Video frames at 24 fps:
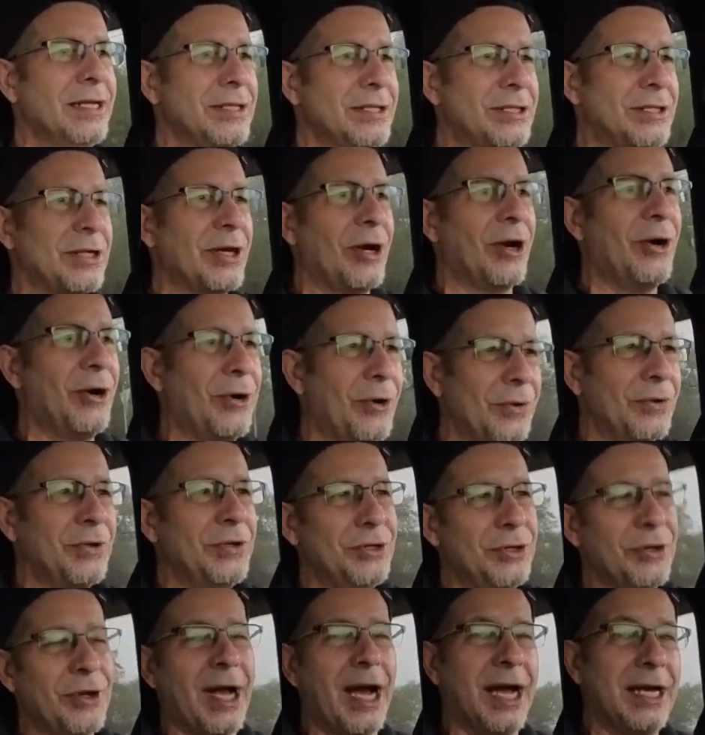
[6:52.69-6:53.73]
So
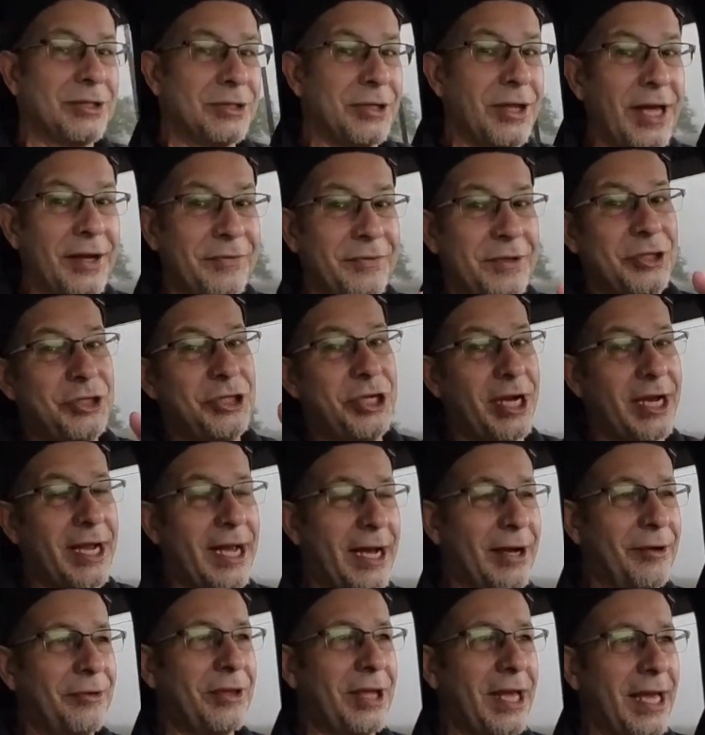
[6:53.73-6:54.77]
you guys will have to check
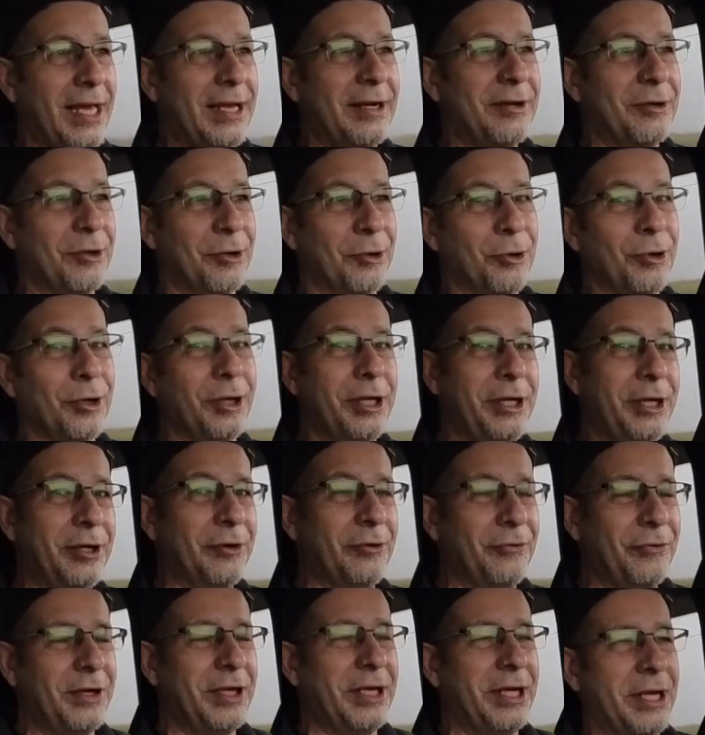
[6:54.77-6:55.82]
out that
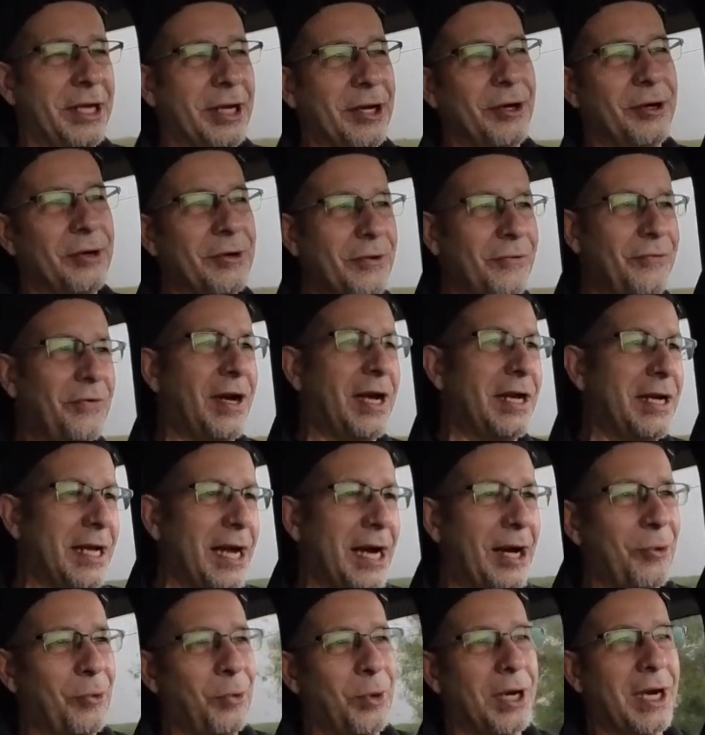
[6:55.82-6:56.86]
earlier video to find
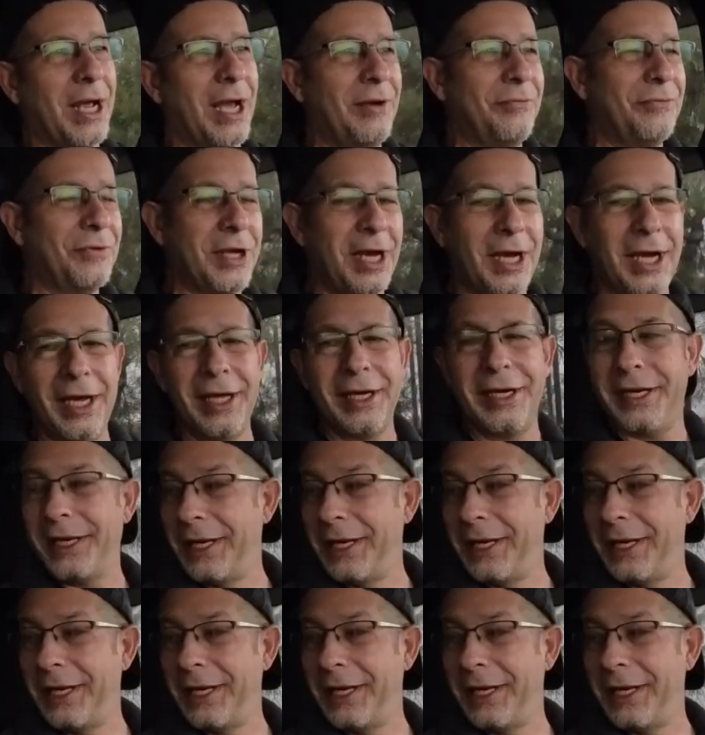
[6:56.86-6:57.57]
out what I've done.